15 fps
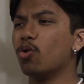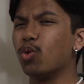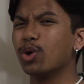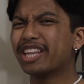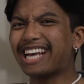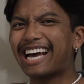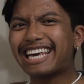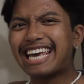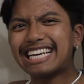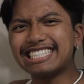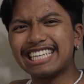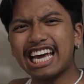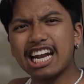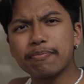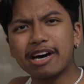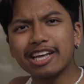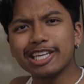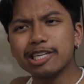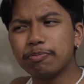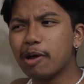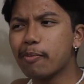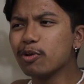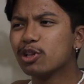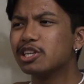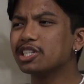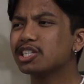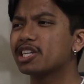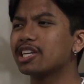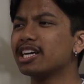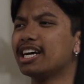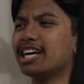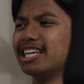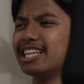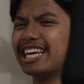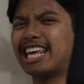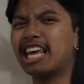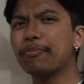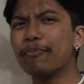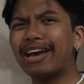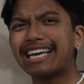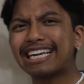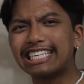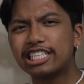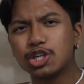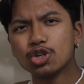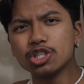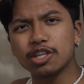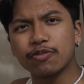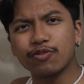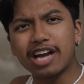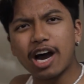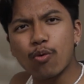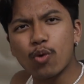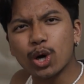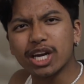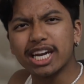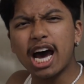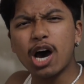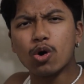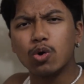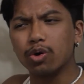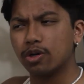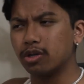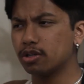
One thing I can't stand about these people is they keep making excuses for not working out.